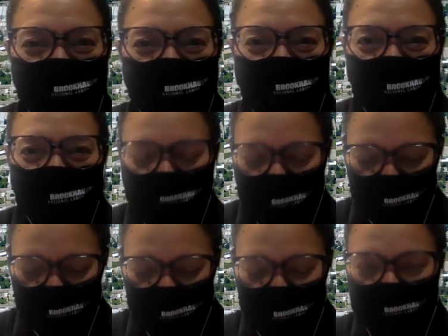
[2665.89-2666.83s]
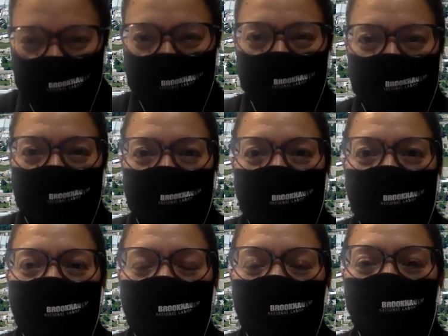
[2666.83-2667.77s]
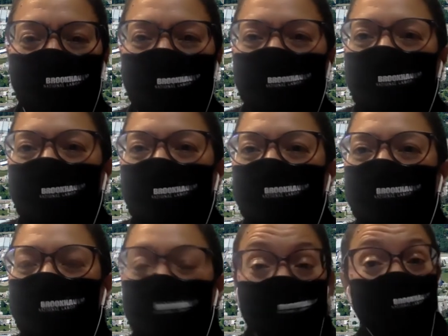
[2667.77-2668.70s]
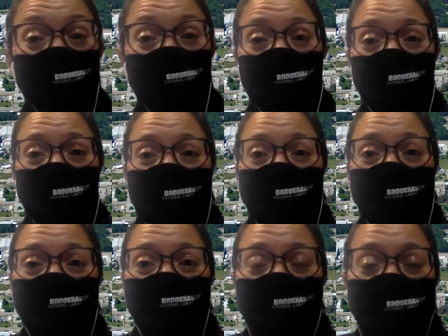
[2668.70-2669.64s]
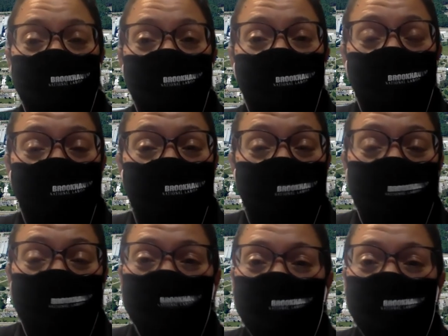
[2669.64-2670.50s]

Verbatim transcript: Check people out. Um, I, so we have reached our time.